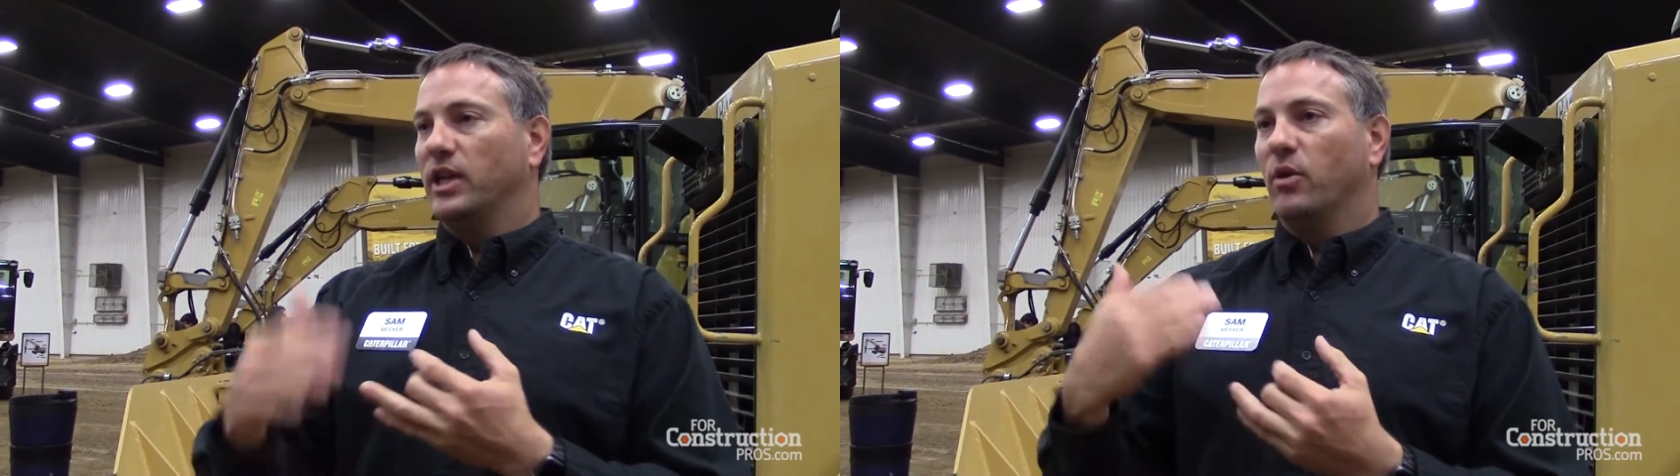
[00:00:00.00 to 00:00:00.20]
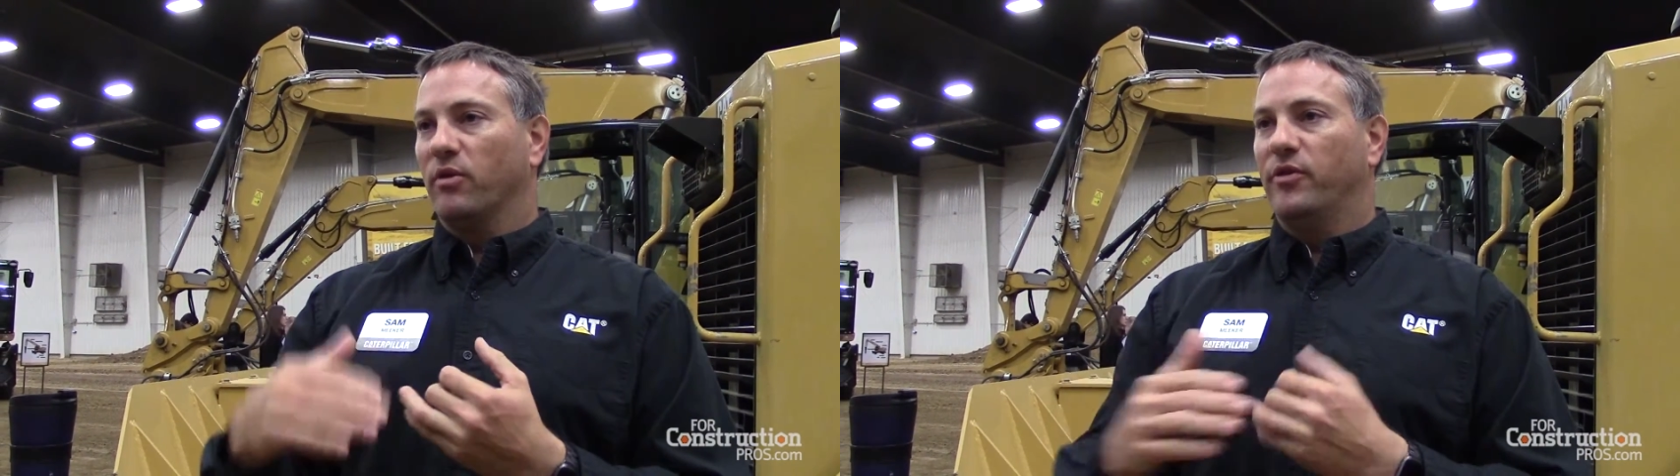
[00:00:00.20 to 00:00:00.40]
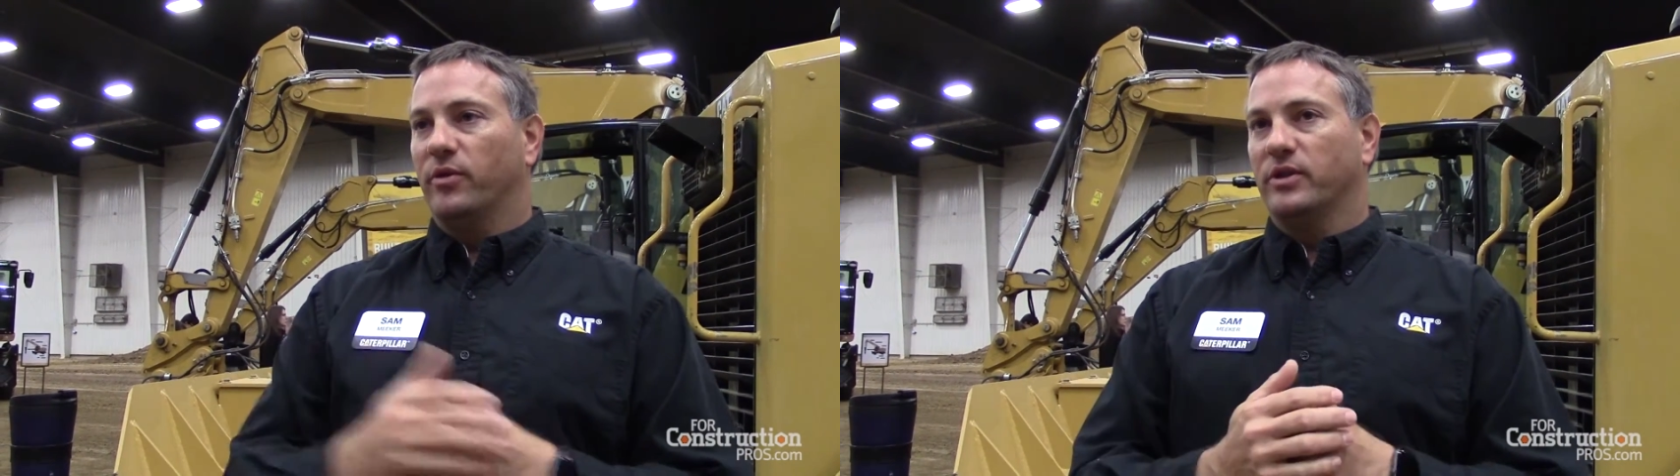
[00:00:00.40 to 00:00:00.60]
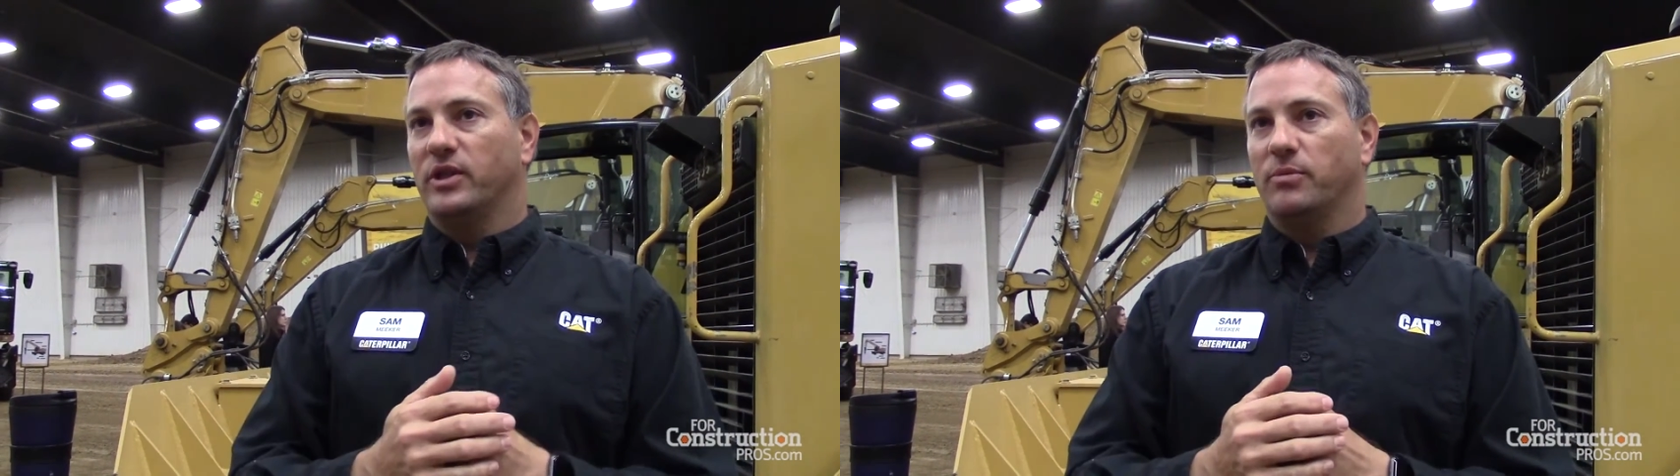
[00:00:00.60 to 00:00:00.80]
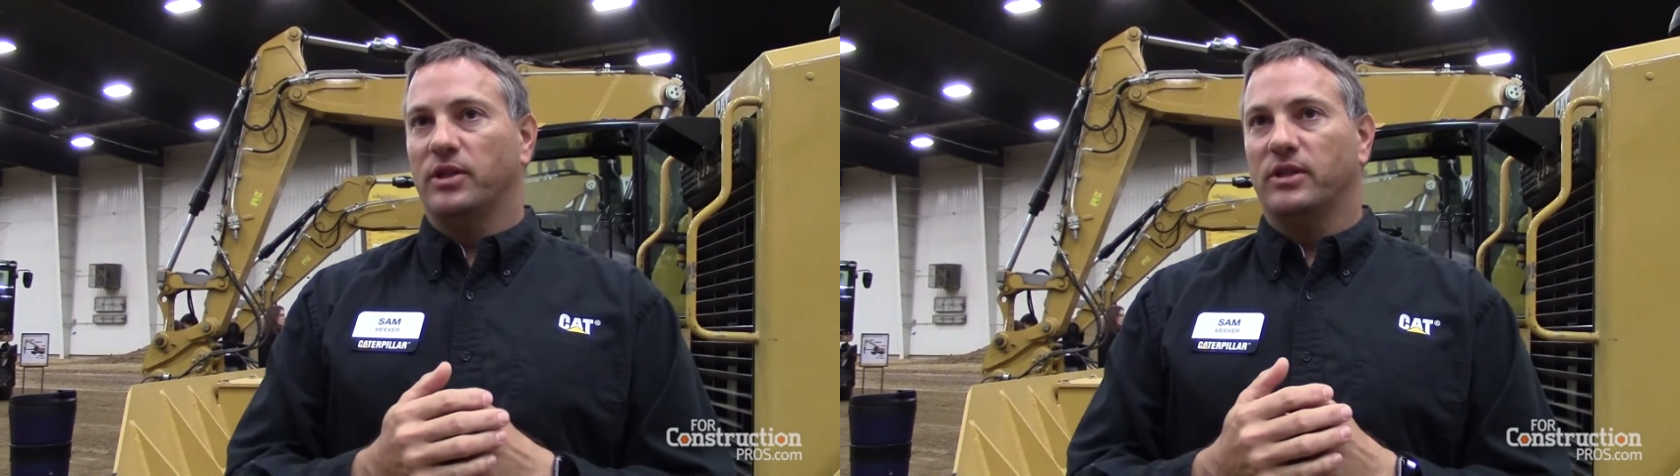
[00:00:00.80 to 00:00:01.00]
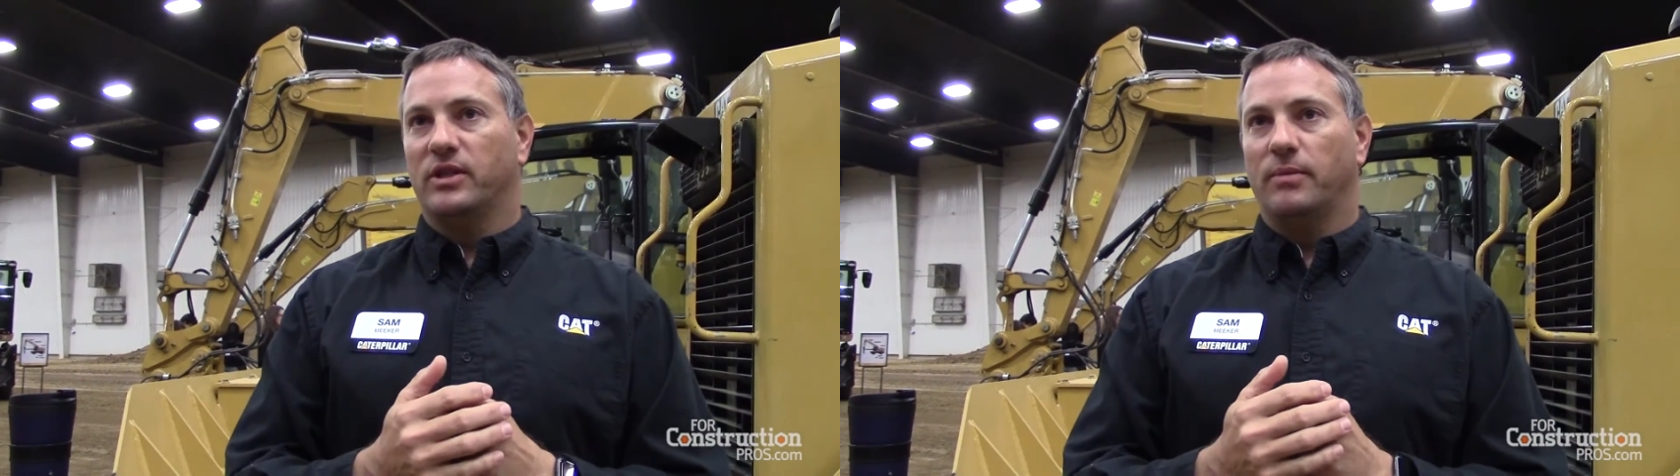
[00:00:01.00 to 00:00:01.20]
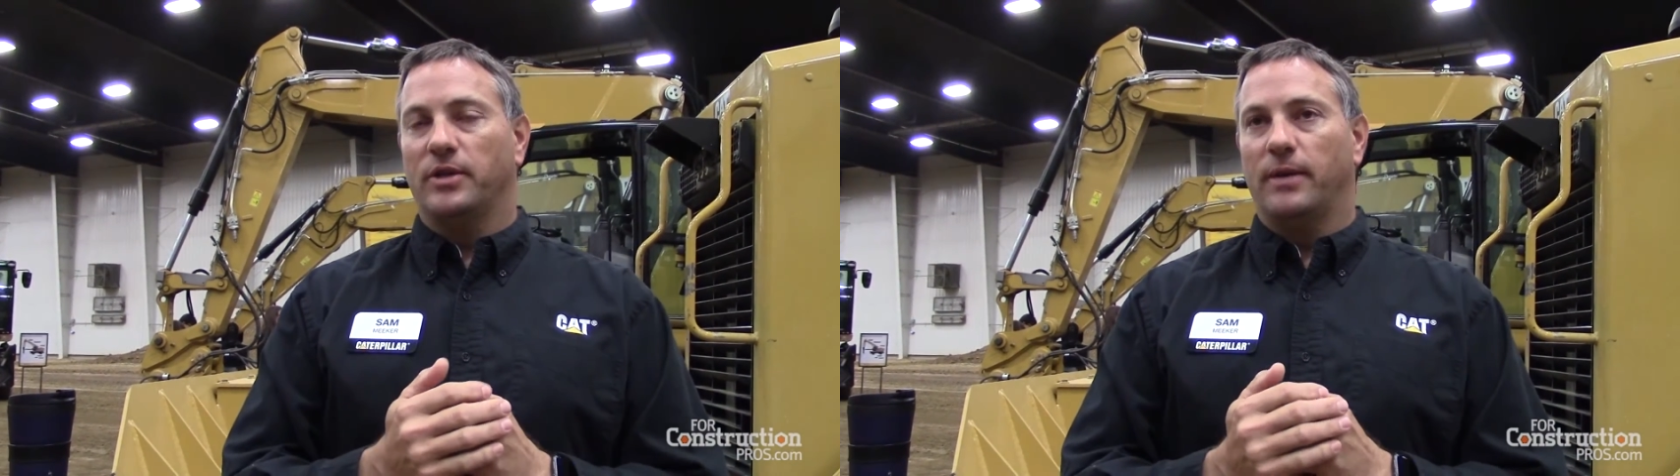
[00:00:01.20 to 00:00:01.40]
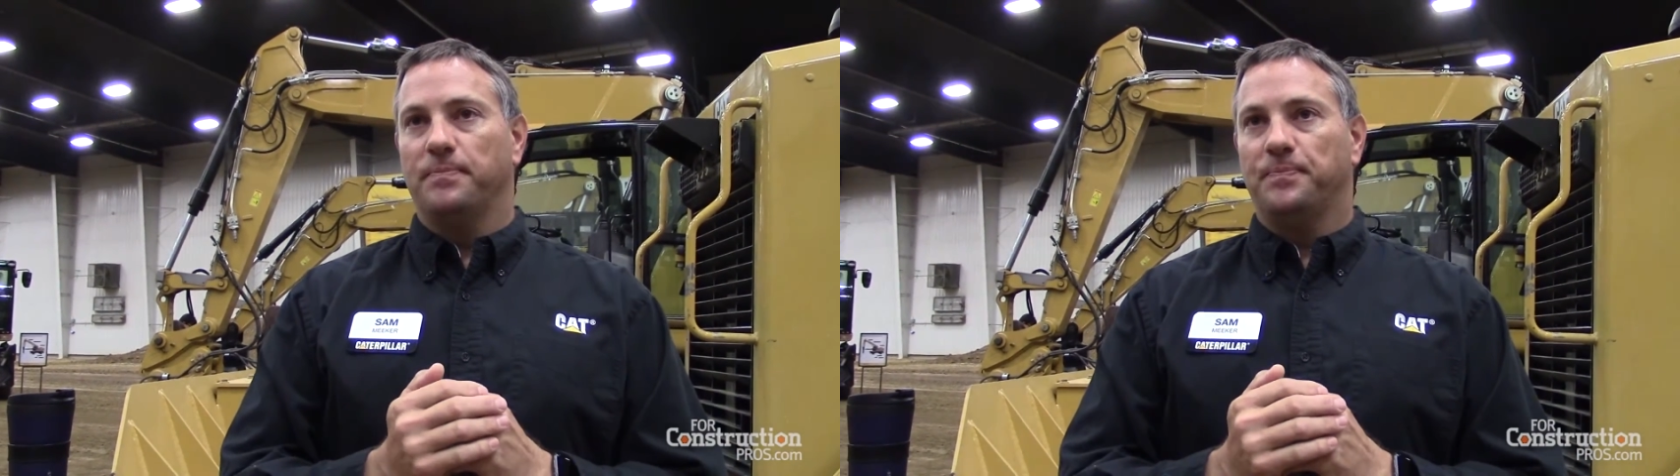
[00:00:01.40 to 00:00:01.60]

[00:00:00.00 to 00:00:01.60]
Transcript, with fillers: lower fuel consumption at the same time.